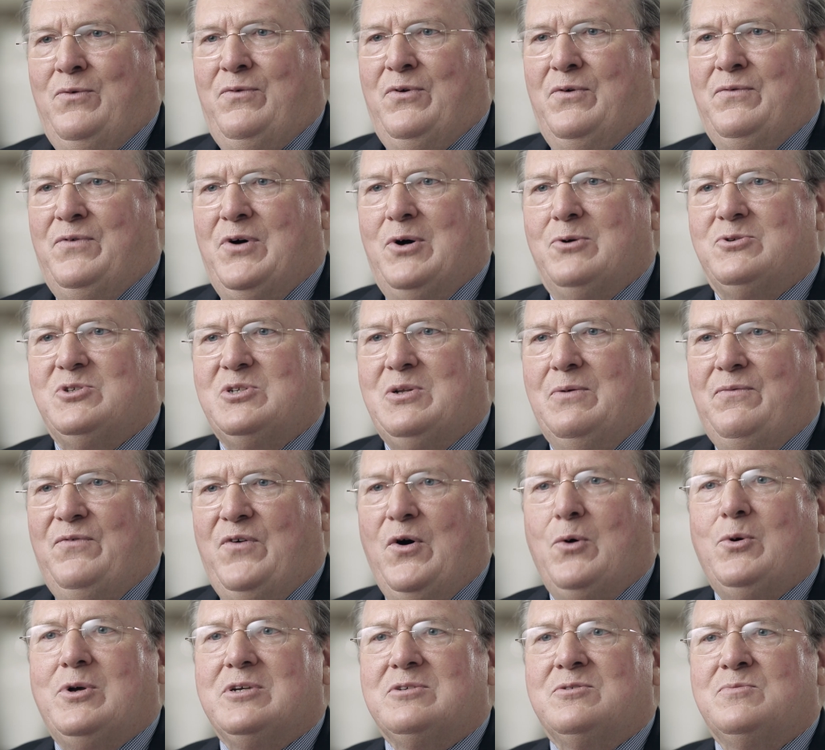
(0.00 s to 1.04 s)
for folks to
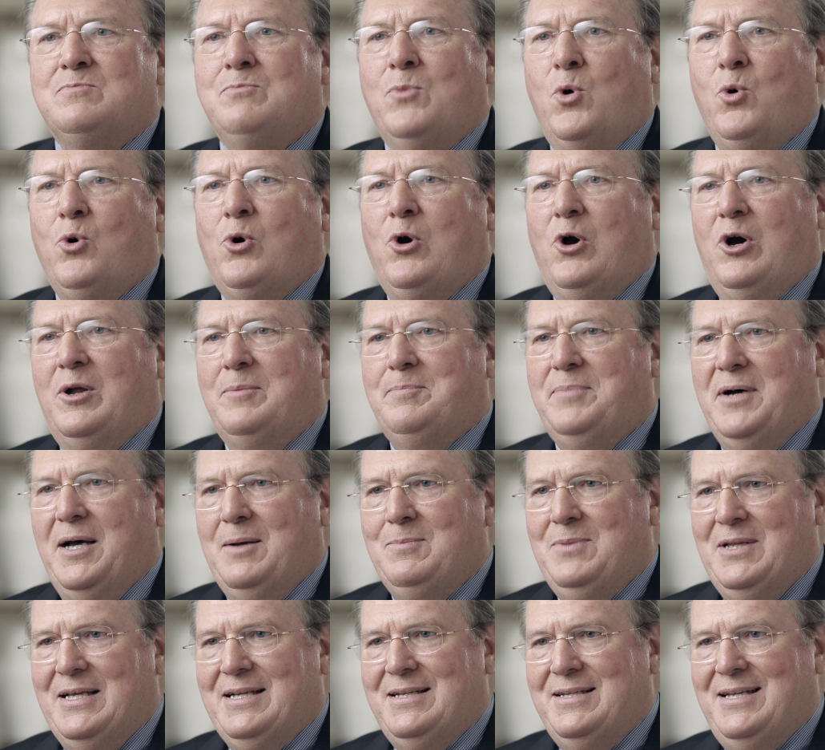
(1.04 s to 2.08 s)
focus more on
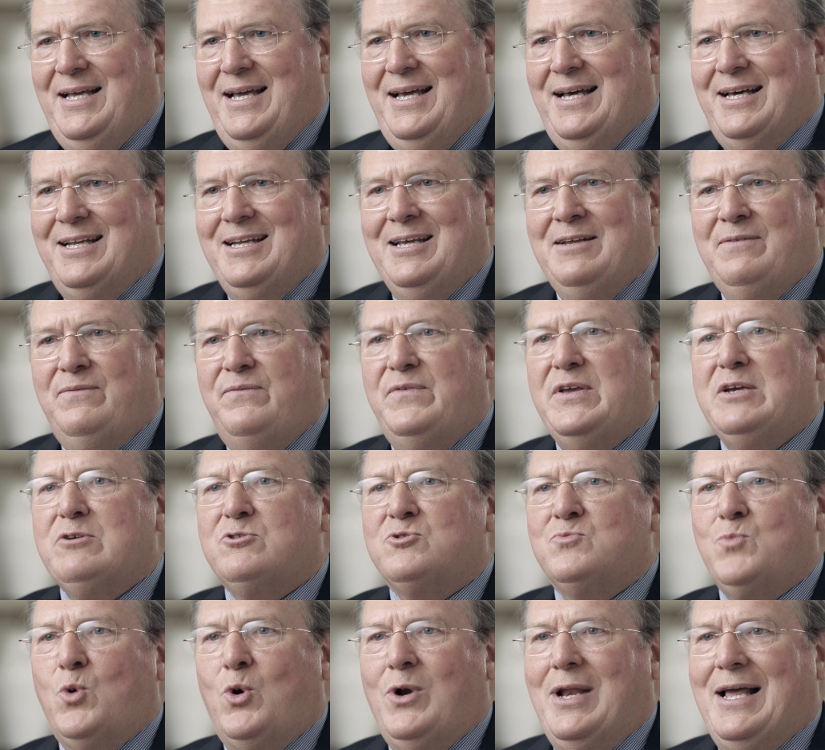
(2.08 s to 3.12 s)
public debt. It
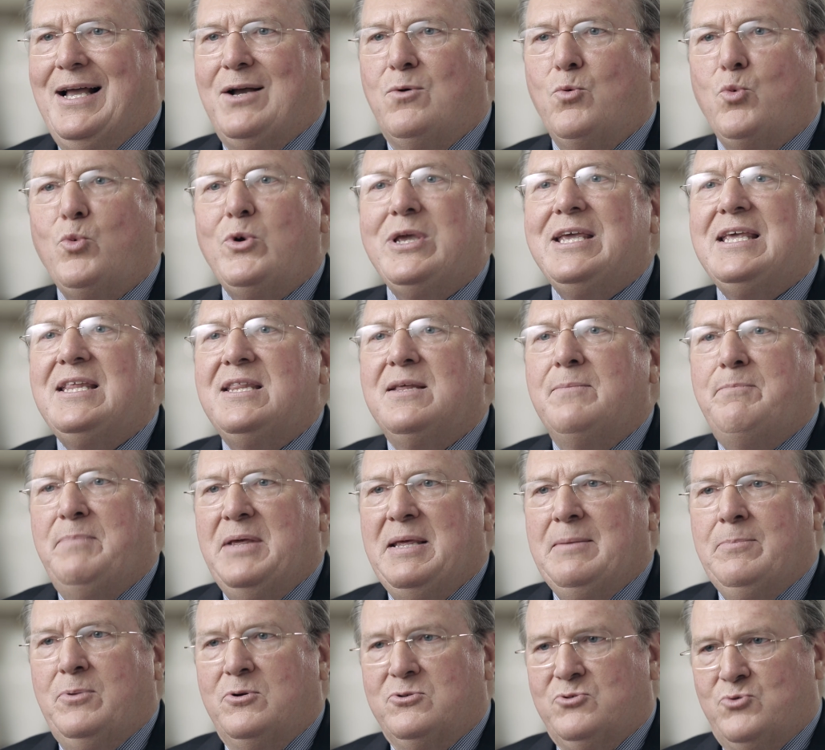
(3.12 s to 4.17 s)
feels more like we, the
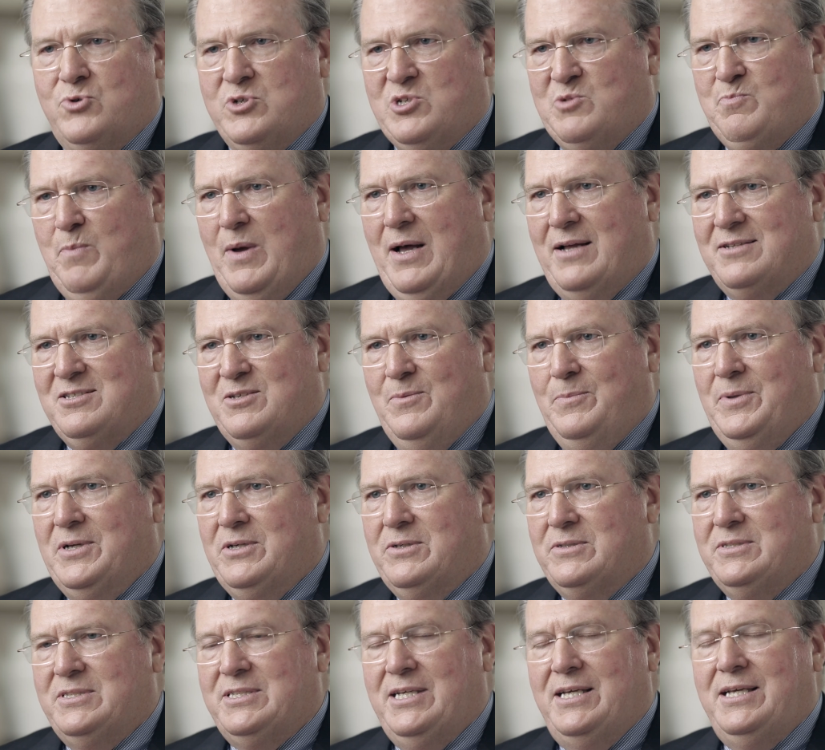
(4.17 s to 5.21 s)
people's
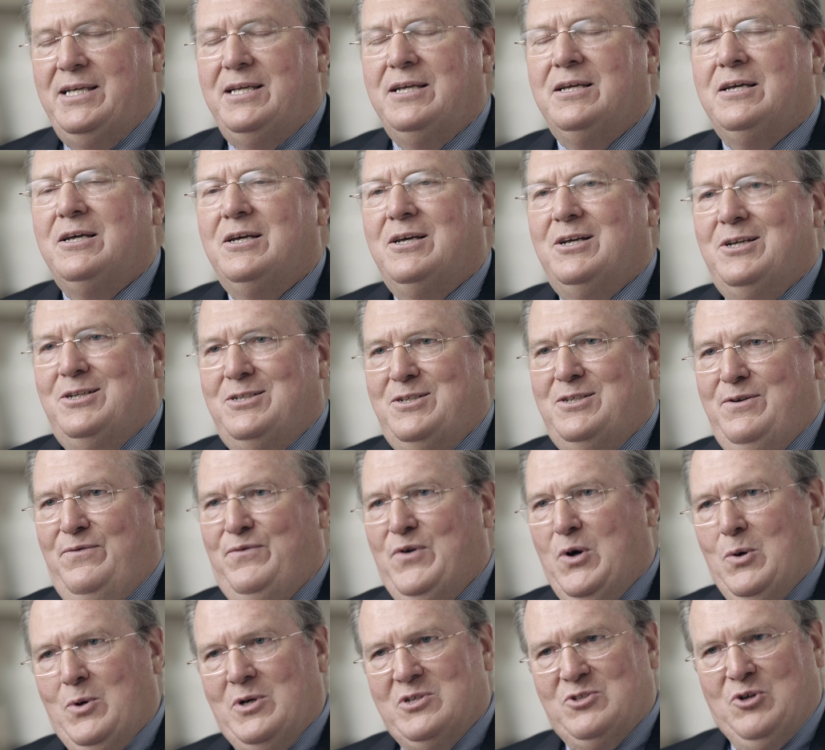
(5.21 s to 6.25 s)
responsibility to
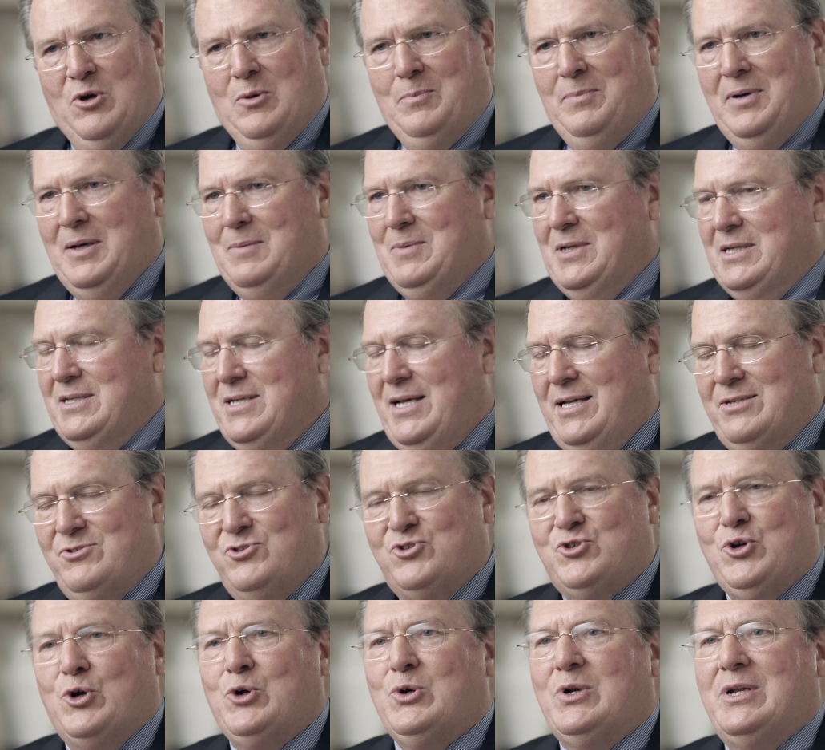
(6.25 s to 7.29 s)
focus on public debt, and
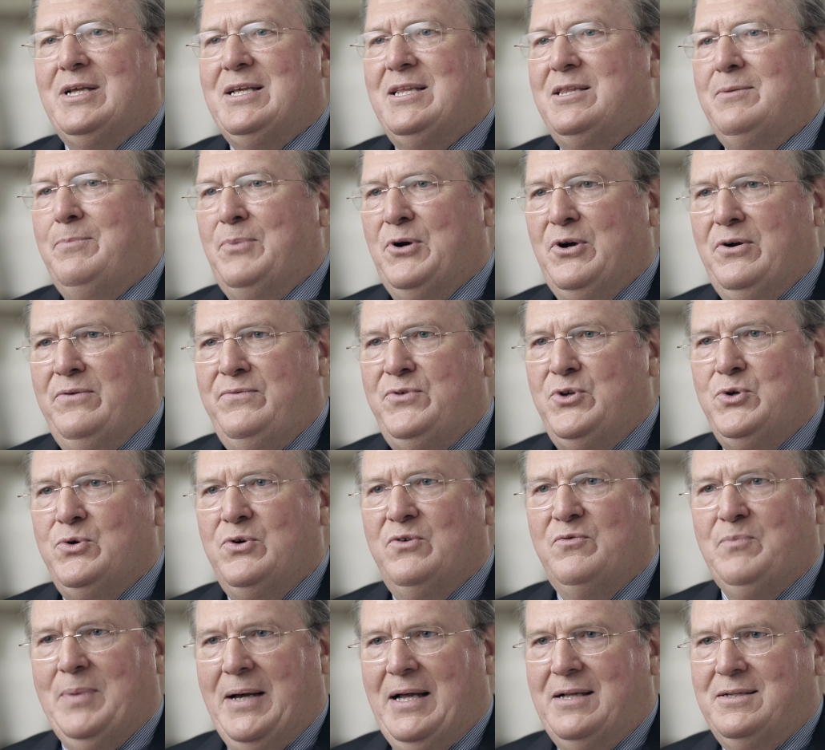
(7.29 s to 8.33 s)
certainly the purview
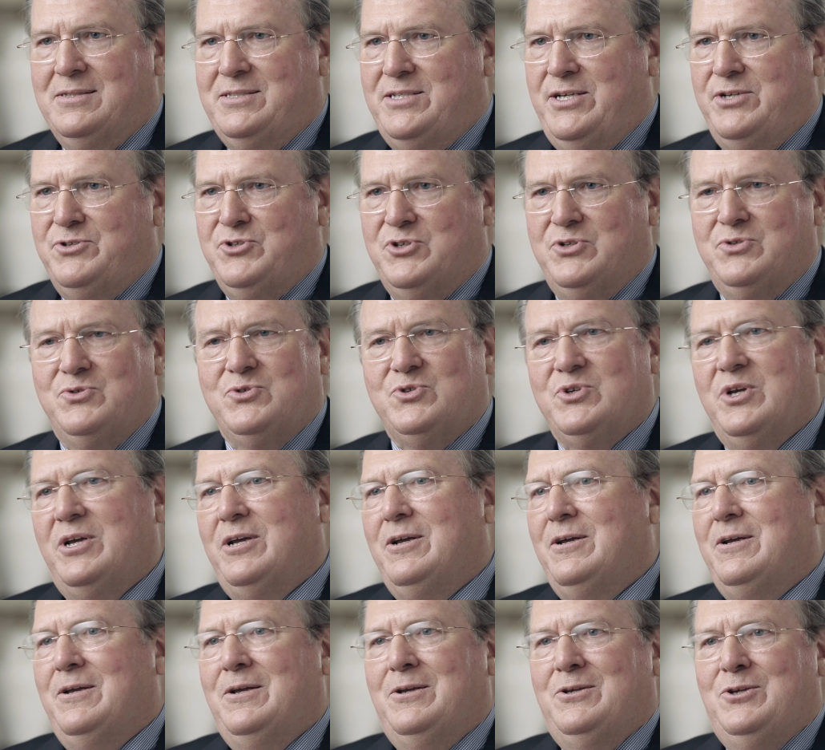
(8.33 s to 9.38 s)
of politicians.
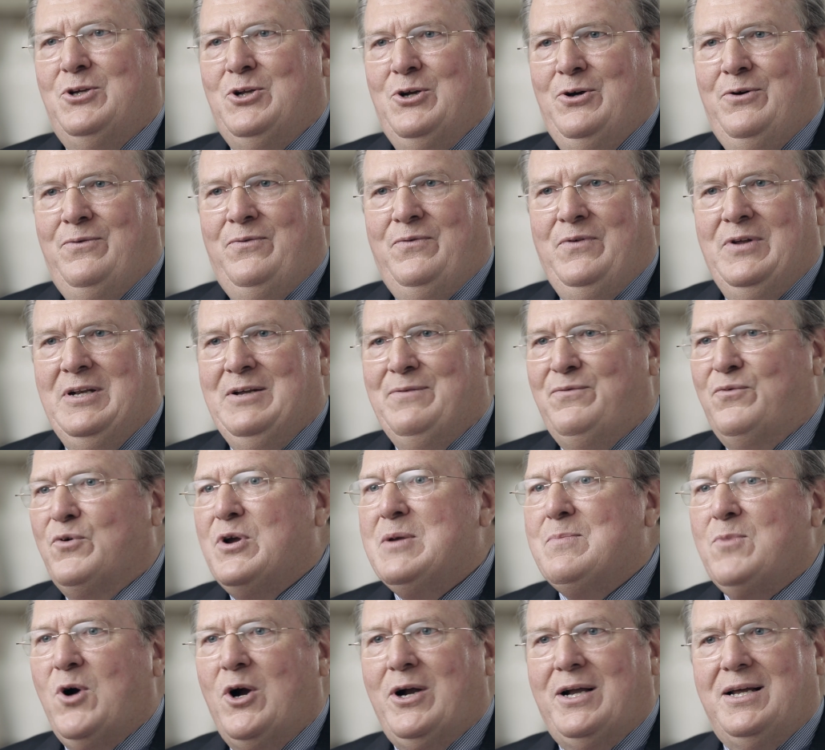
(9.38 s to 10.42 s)
You know, in a free
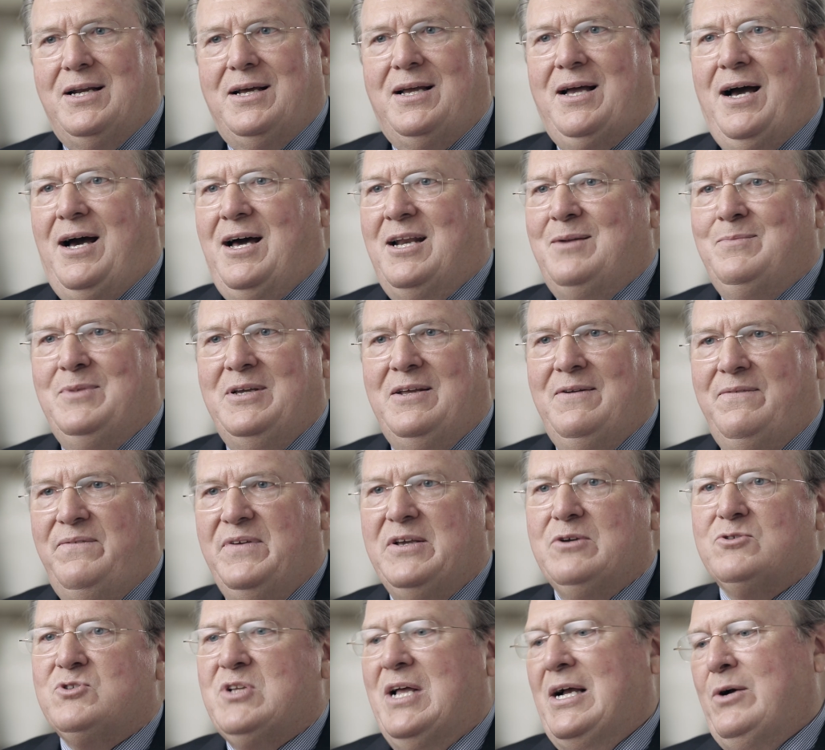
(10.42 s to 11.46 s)
market economy, it
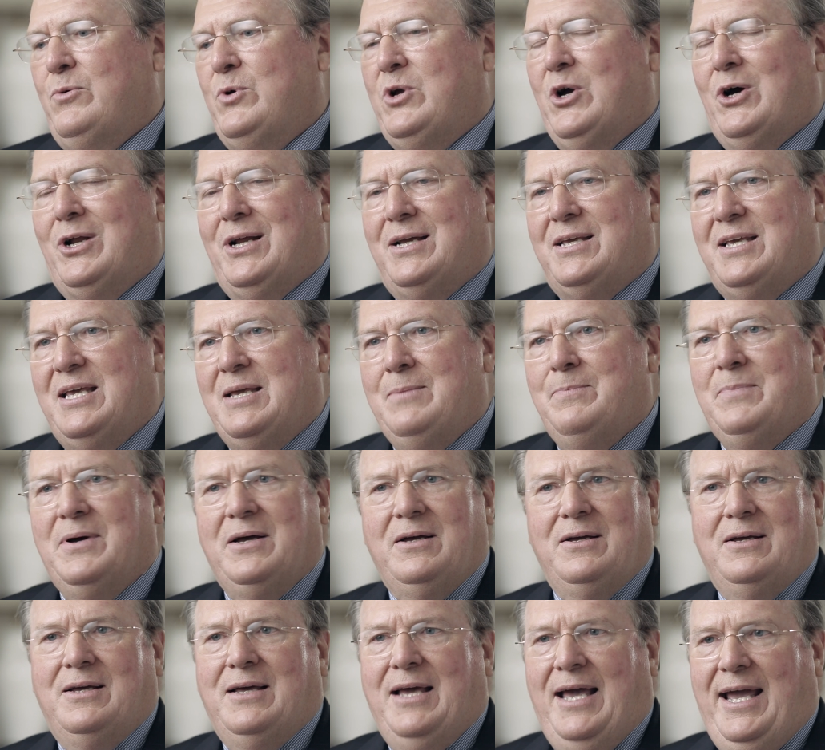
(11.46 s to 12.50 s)
feels like we ought to keep
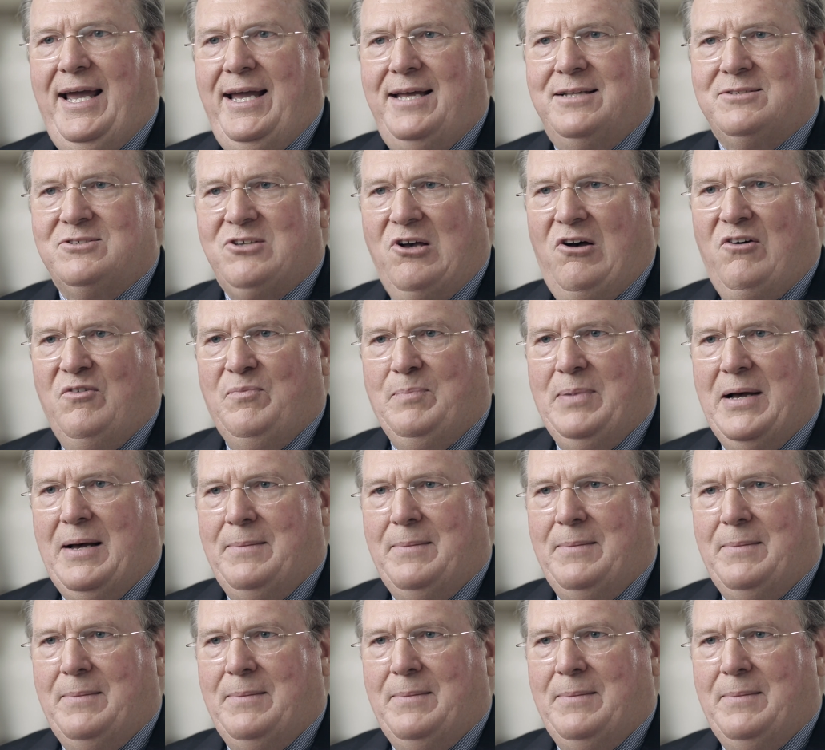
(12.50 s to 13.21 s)
hands-off